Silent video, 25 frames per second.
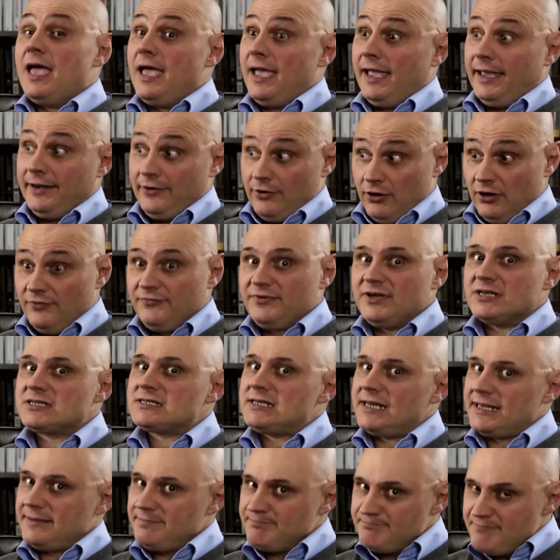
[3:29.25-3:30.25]
and
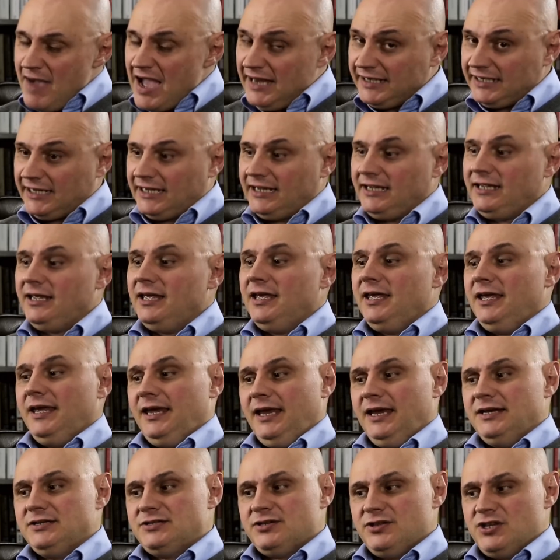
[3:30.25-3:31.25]
obviously money
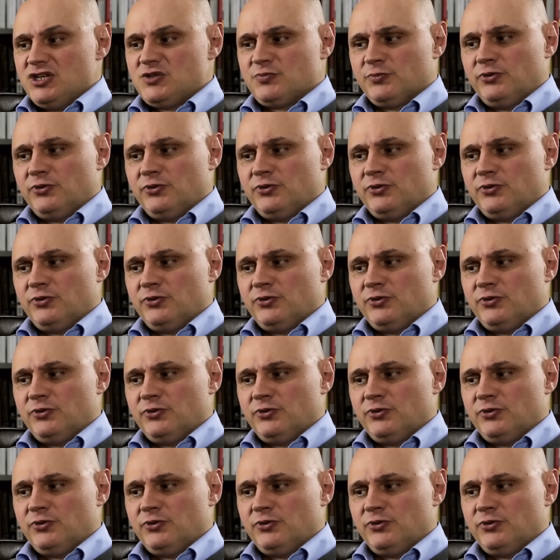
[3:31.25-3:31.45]
into this